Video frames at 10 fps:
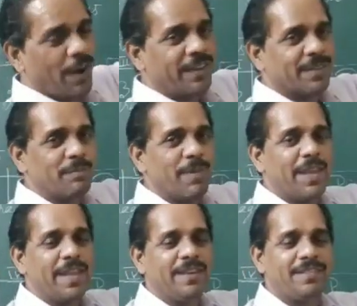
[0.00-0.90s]
What is the
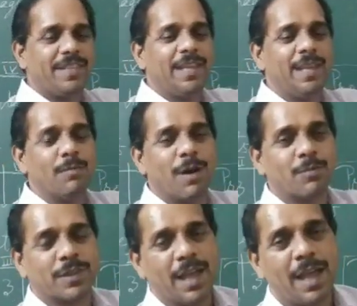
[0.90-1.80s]
main theme
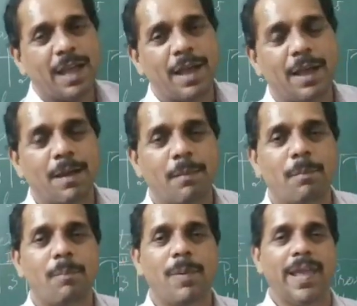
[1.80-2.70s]
of the
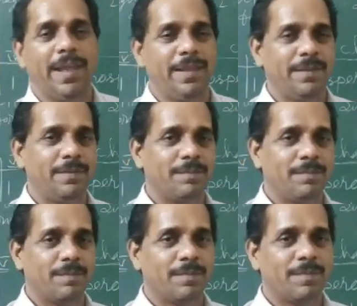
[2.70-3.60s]
play?
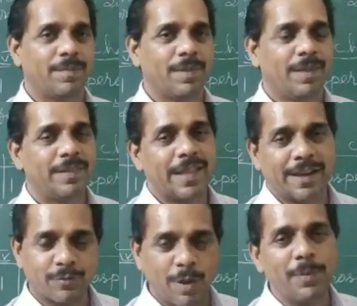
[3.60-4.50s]
There
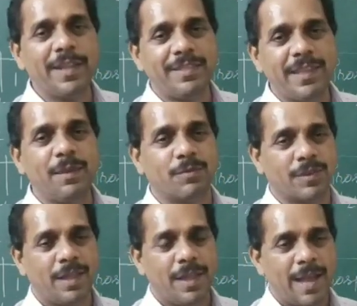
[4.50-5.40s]
are so many
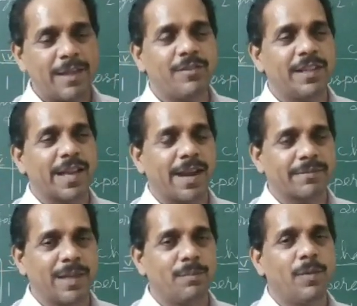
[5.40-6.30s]
themes. Actually, there are
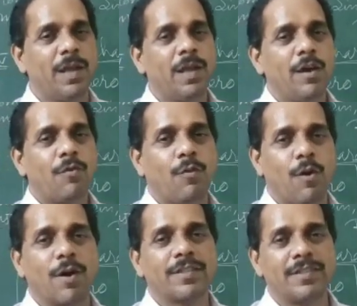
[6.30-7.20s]
some
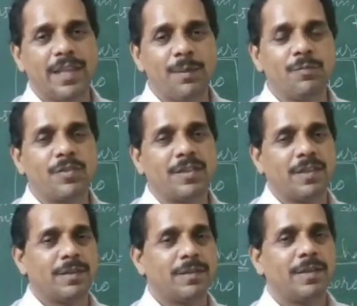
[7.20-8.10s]
4
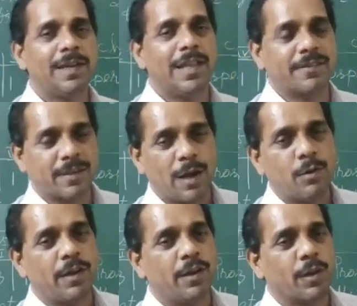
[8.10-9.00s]
themes listed
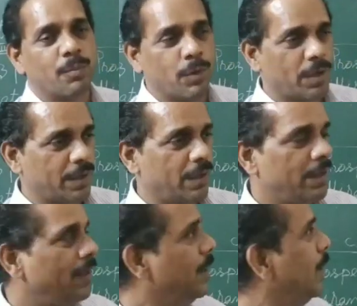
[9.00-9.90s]
out in your book.
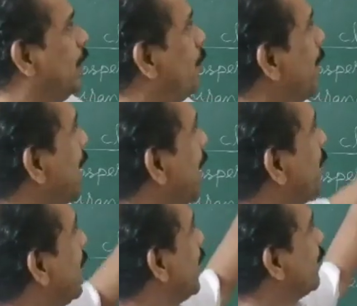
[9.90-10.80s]
But I
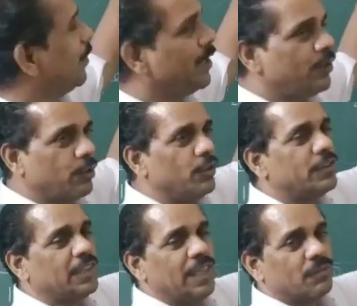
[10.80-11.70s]
have taken only
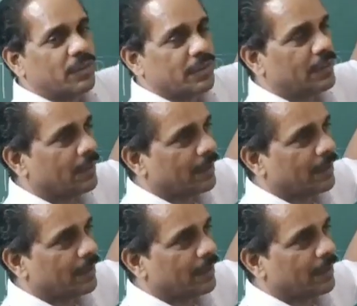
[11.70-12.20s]
2 themes.